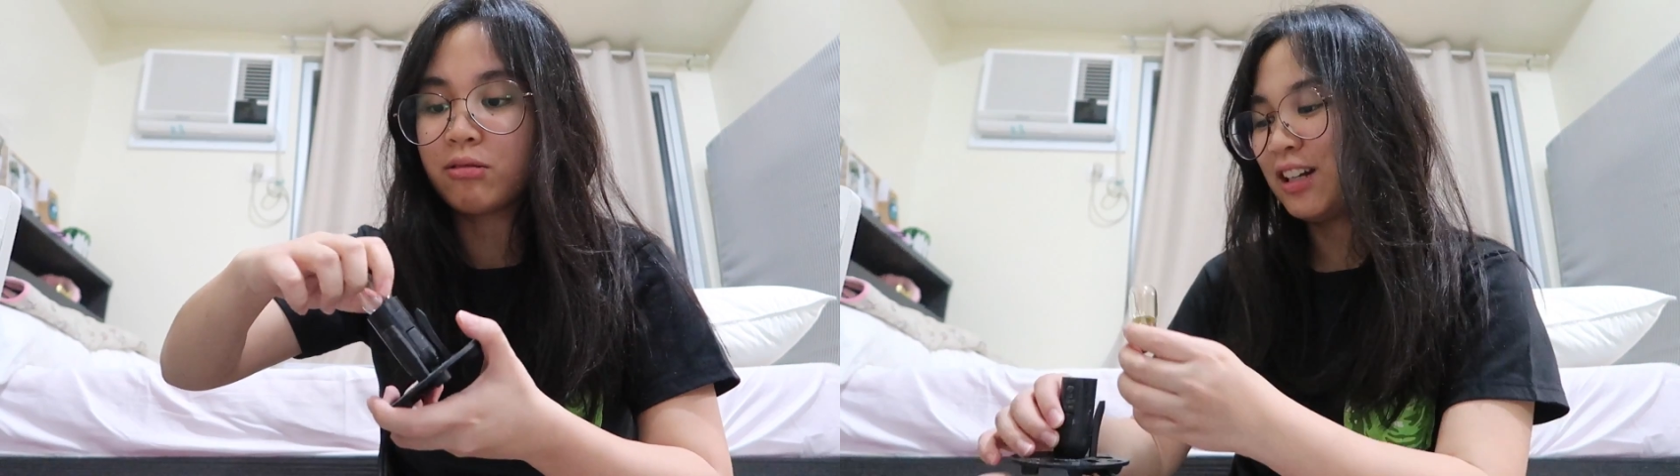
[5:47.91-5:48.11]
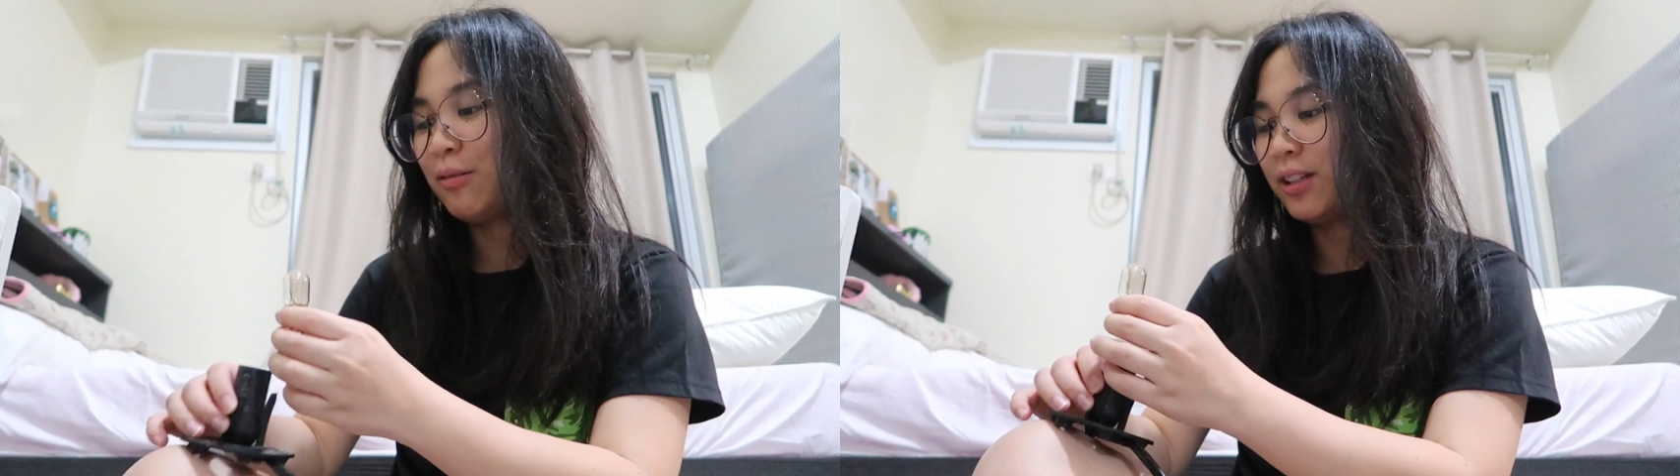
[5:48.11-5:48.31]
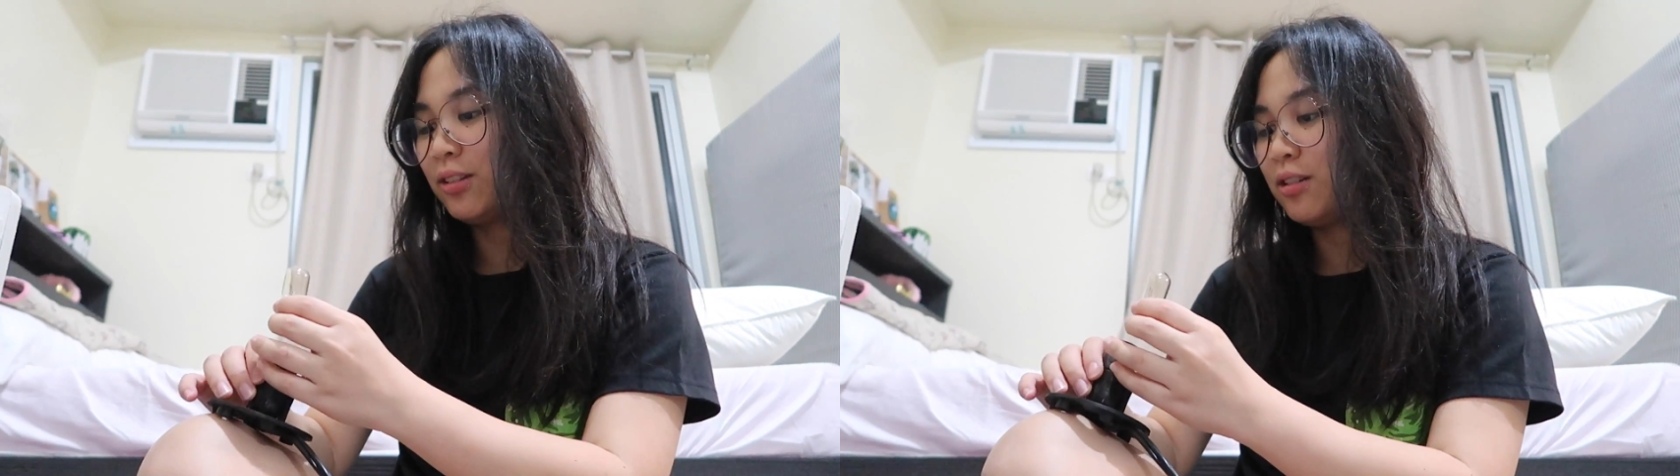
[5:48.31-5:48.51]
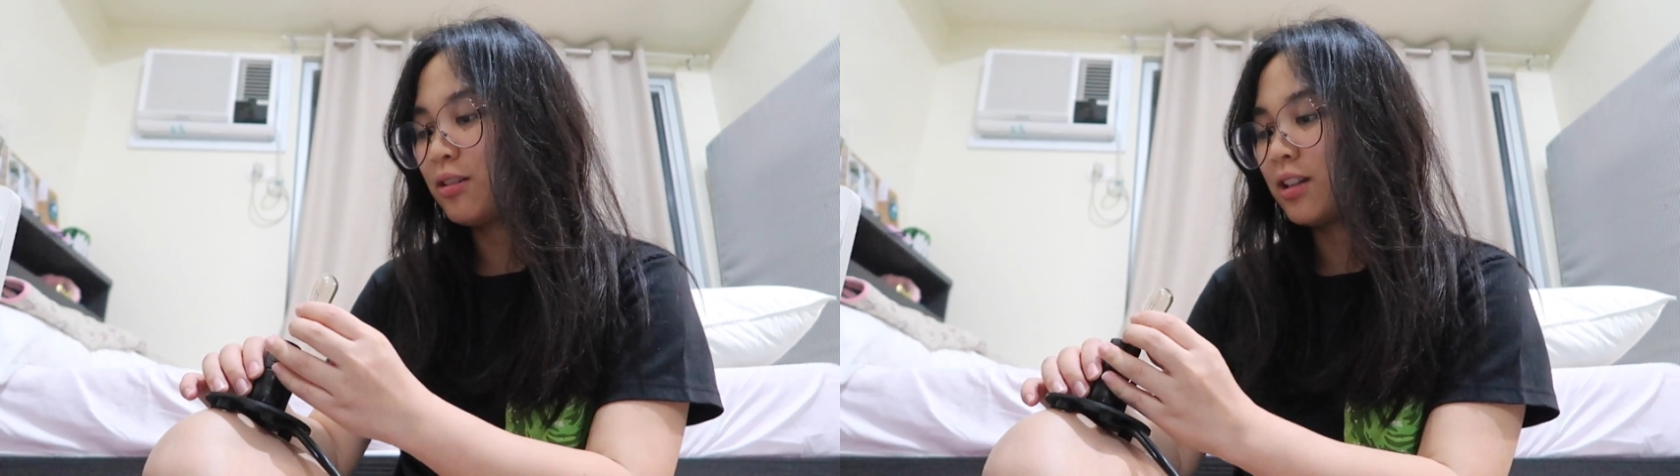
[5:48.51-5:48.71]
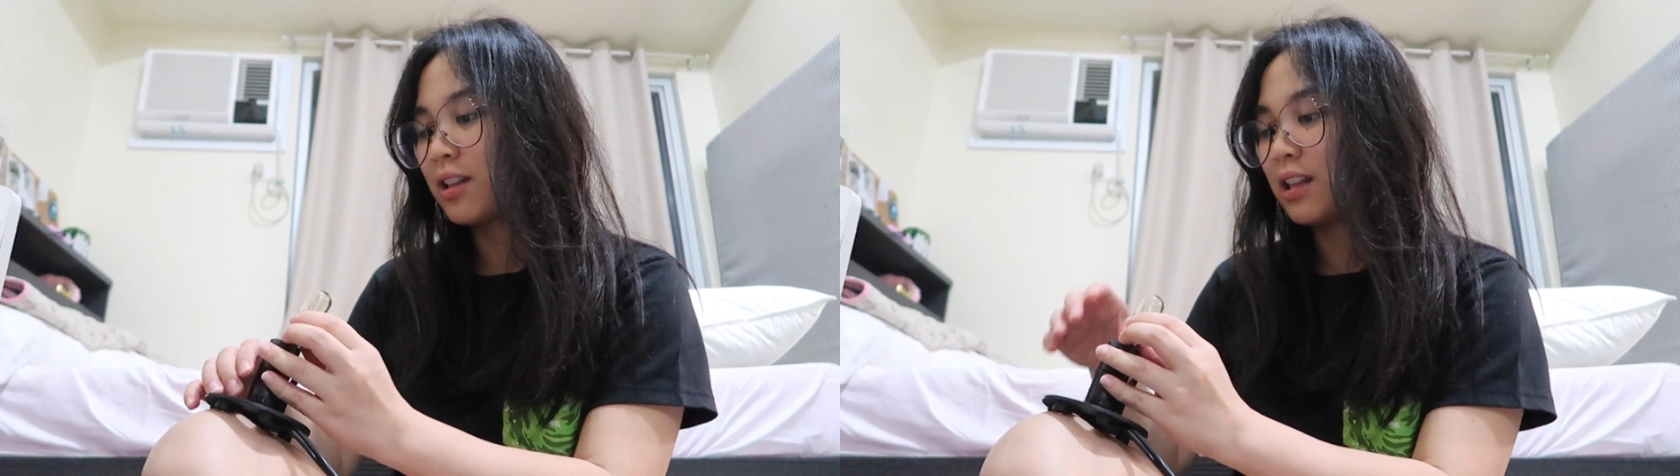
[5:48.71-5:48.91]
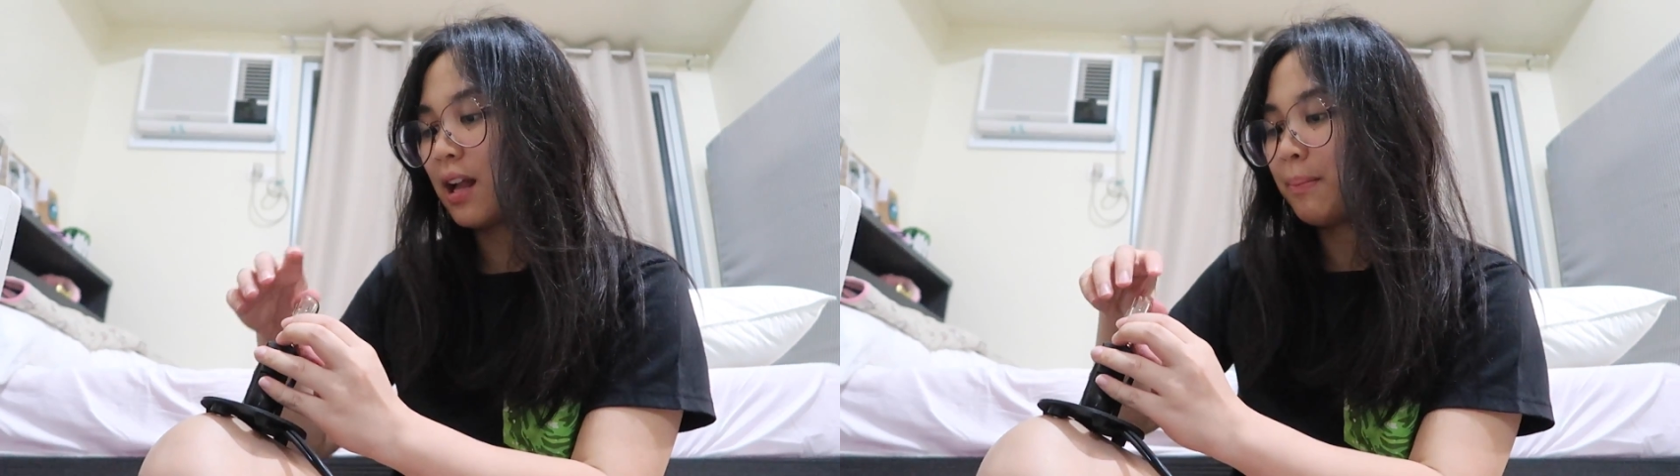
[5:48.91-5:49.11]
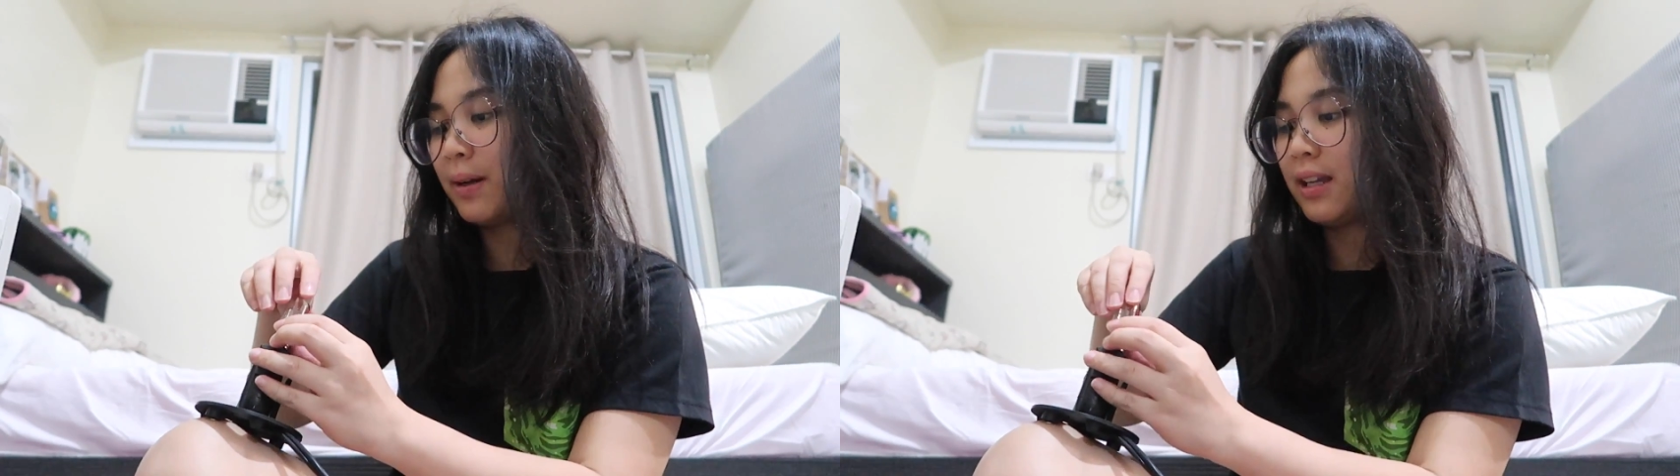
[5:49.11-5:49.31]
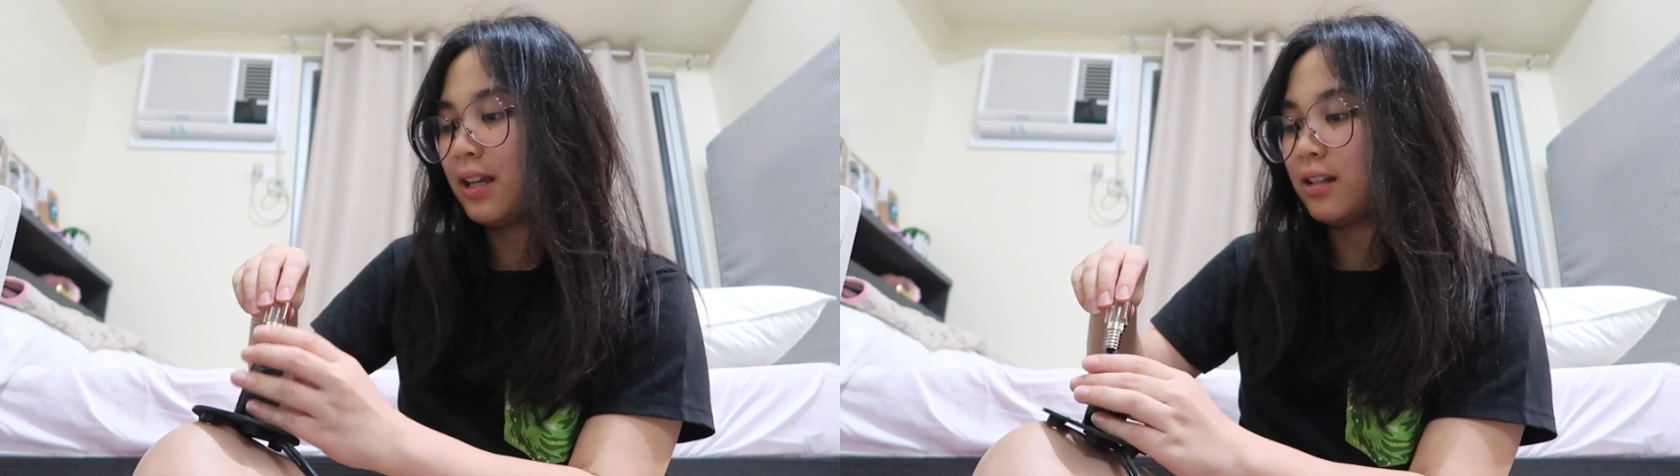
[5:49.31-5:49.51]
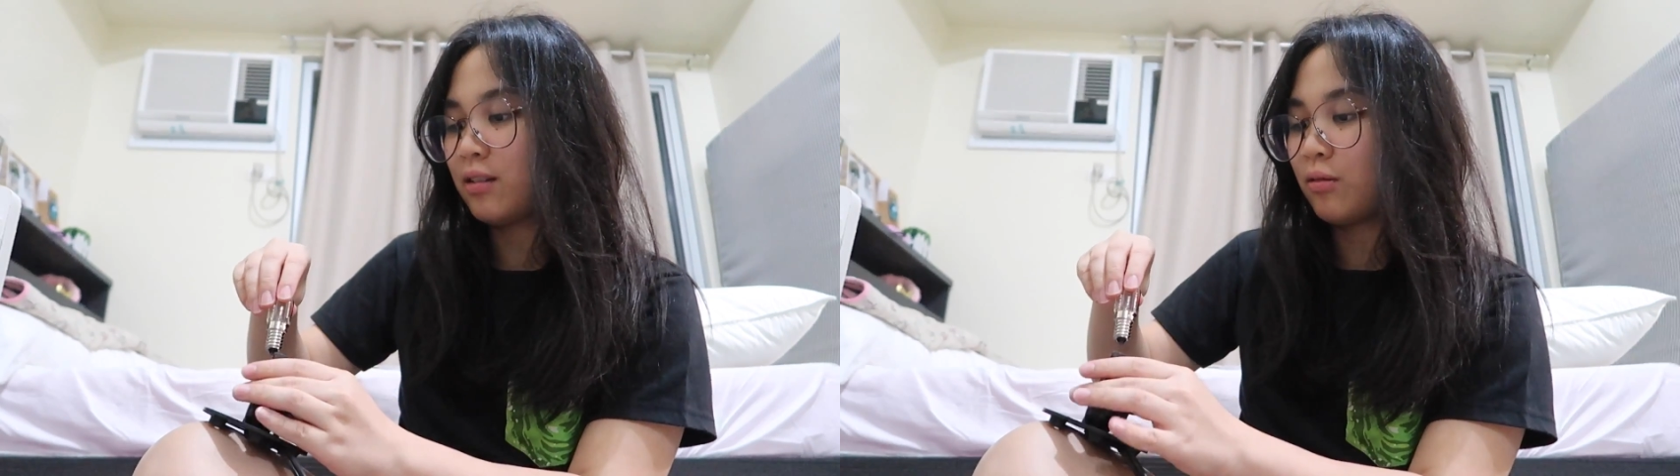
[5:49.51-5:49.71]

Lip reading: Or you want to use this lamp again.